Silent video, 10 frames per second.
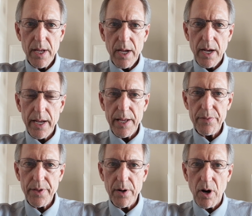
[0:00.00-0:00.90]

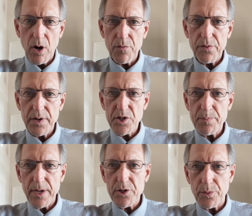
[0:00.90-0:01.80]
and they're offering a
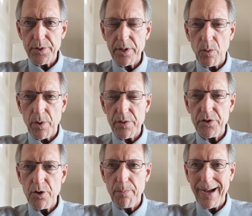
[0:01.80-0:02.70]
special deal where
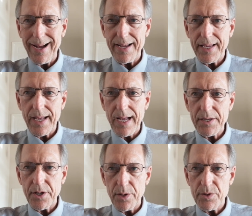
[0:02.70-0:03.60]
if you buy a
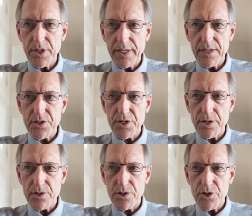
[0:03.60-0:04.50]
condo to get
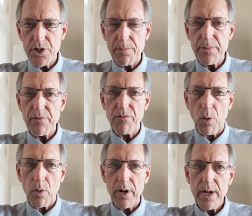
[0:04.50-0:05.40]
citizenship
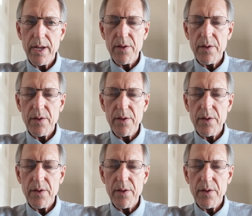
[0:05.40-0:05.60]
before